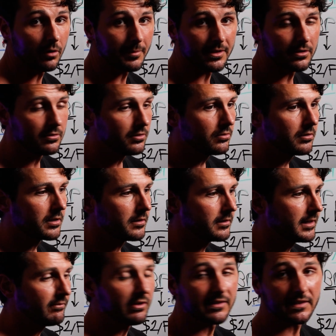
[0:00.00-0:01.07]
I mean, you can,
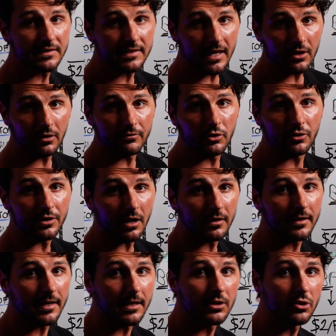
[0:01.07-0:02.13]
even as a setter, if you're a young
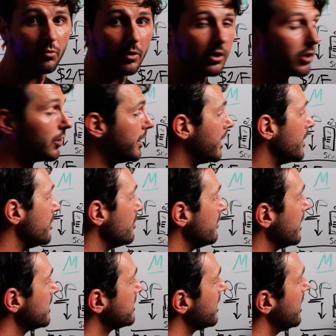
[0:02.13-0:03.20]
kid and you want to learn how to do
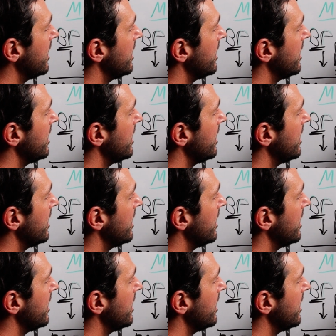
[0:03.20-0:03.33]
this,